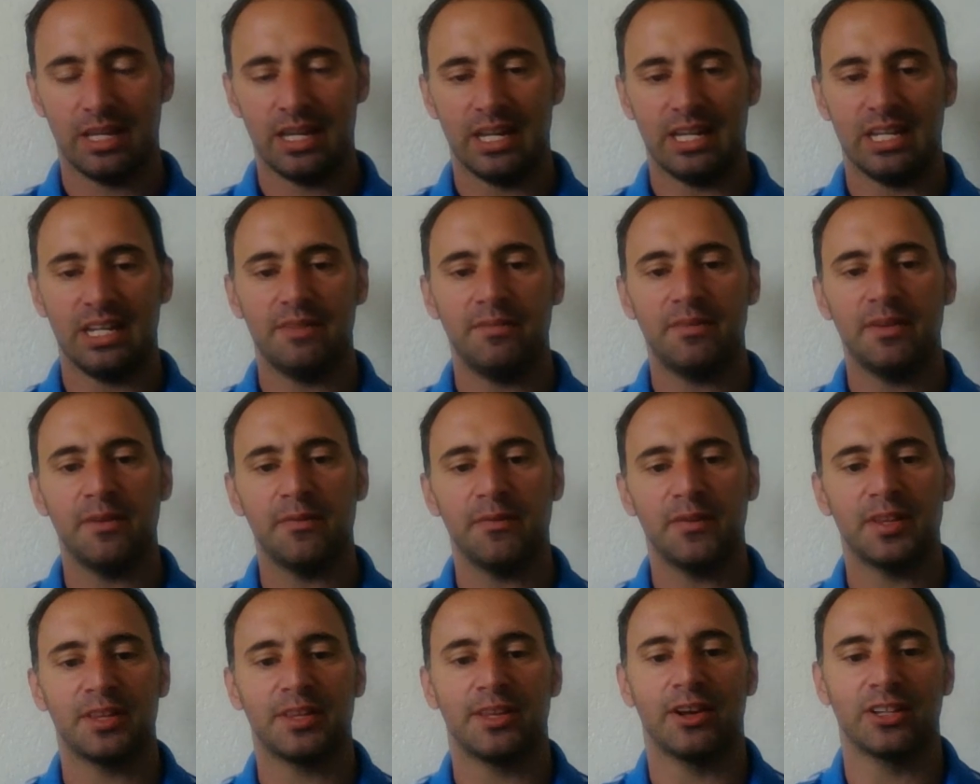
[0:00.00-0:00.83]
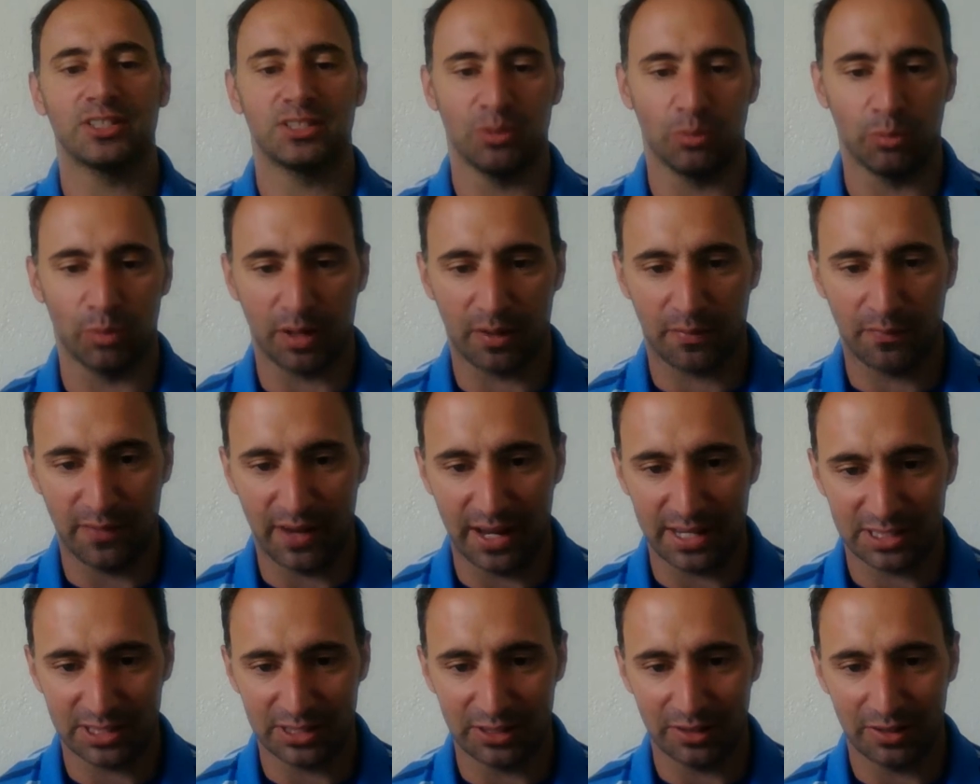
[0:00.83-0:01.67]
And even if it doesn't work
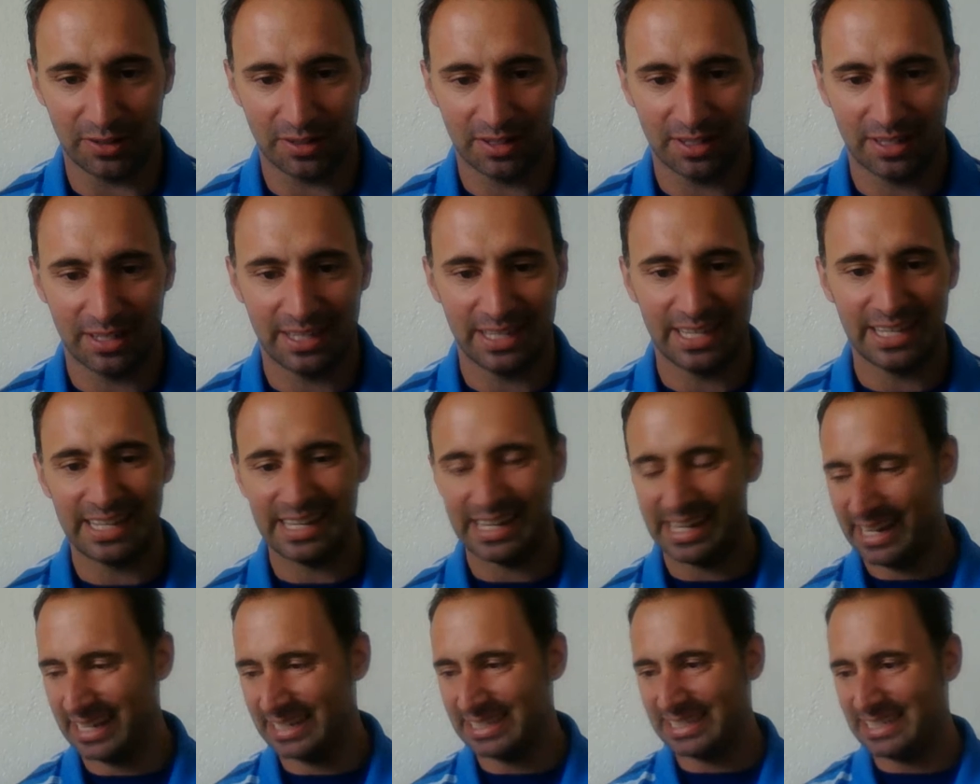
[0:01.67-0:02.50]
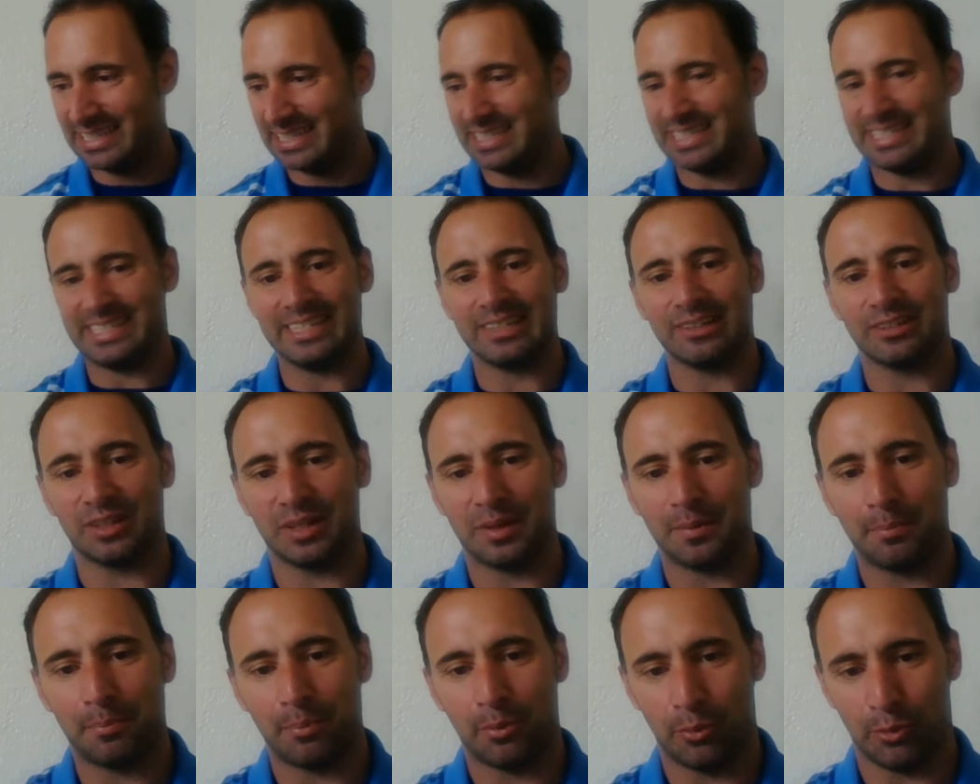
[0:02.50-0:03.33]
faster, it's still
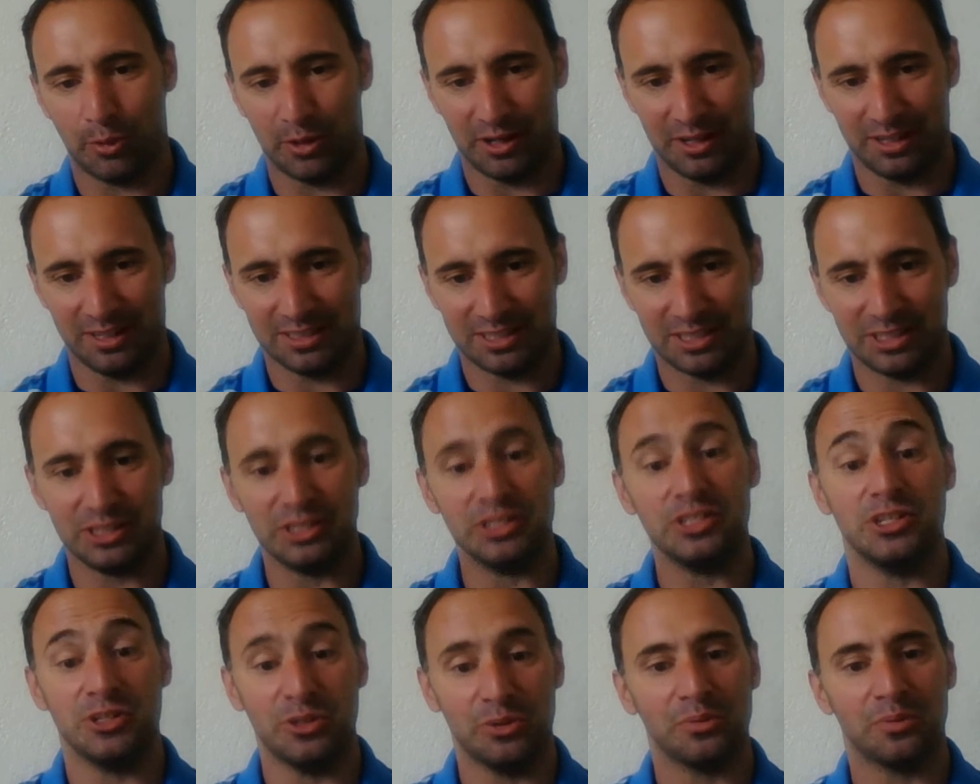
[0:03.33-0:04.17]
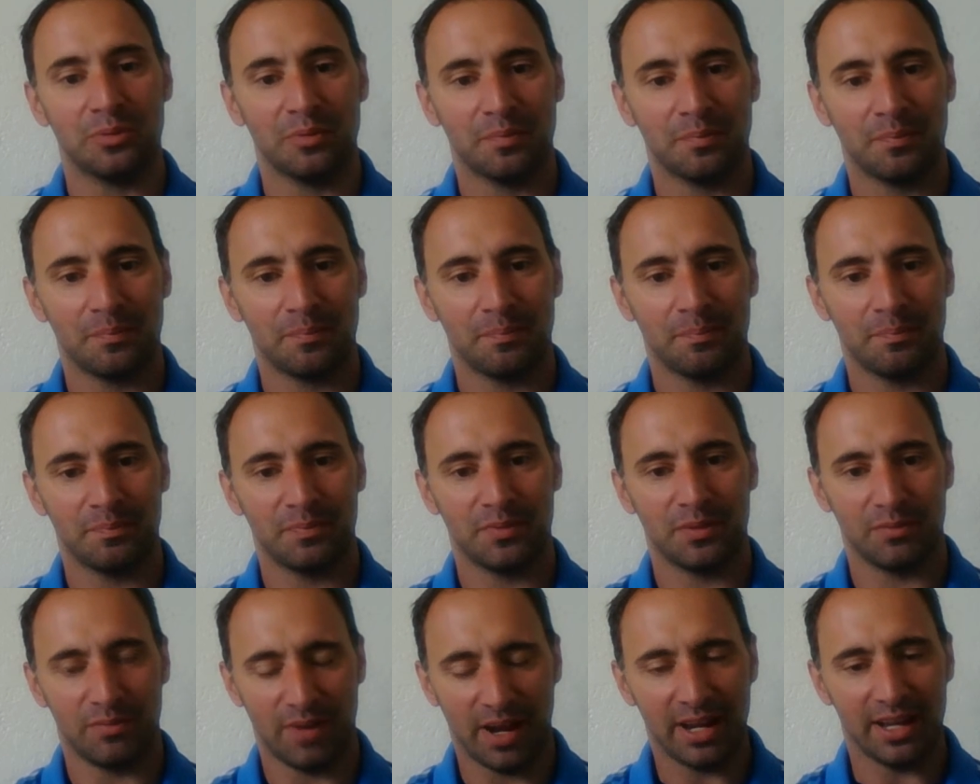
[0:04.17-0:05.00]
important to do,
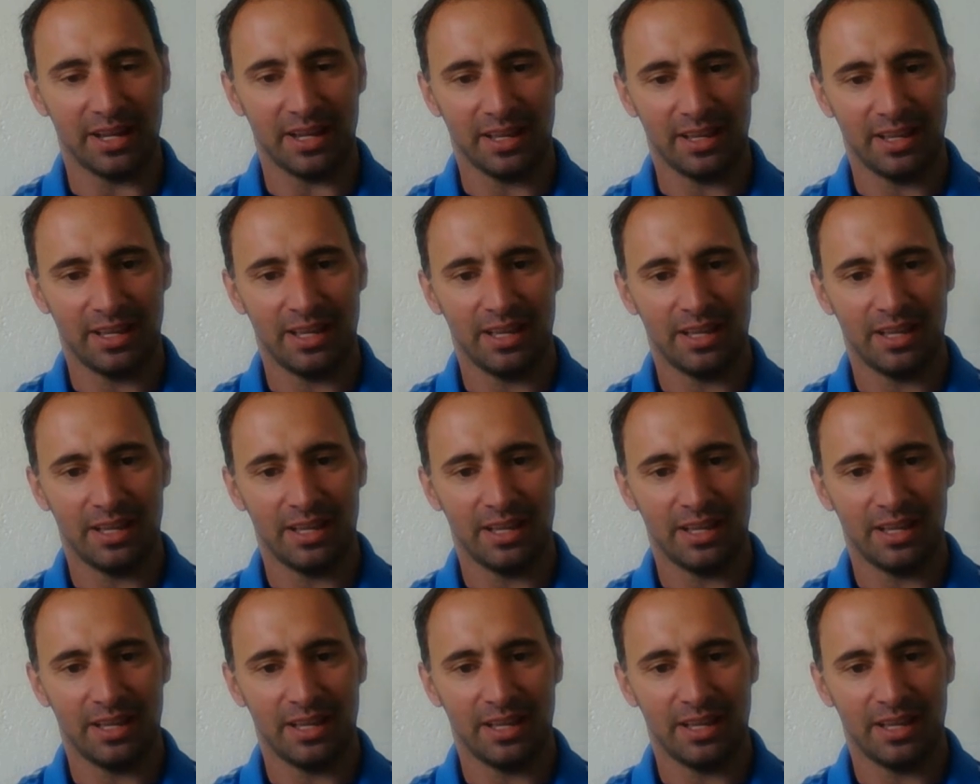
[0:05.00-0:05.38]
right?